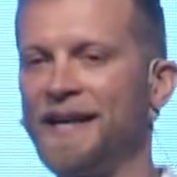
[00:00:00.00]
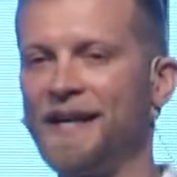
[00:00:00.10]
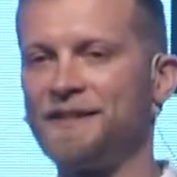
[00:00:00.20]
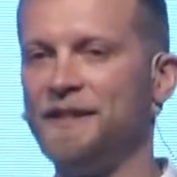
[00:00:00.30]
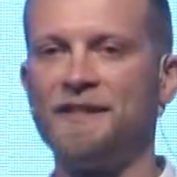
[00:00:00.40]

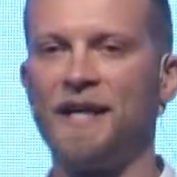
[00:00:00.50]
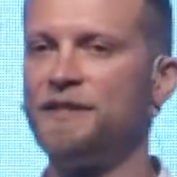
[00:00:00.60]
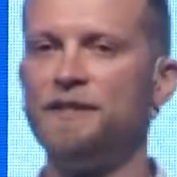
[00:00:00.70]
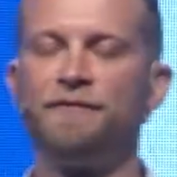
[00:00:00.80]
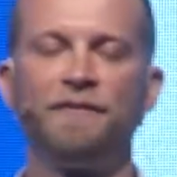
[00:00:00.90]
actor is
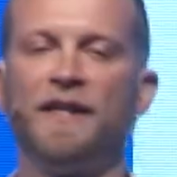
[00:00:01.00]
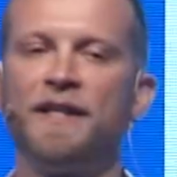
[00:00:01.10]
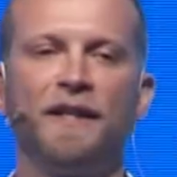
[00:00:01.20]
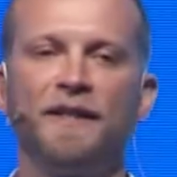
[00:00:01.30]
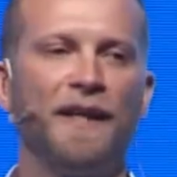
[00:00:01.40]
actually
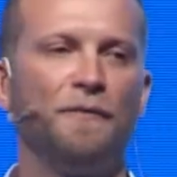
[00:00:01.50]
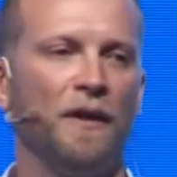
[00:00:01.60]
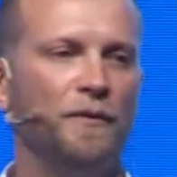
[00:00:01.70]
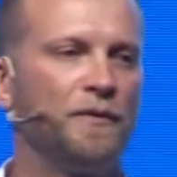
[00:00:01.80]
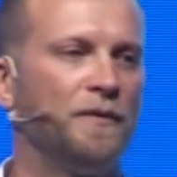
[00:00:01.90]
faking a
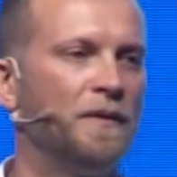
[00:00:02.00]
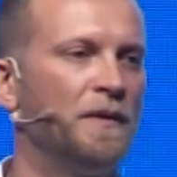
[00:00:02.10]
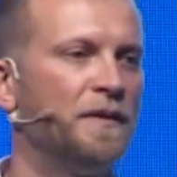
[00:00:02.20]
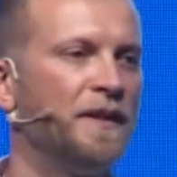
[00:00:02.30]
download. The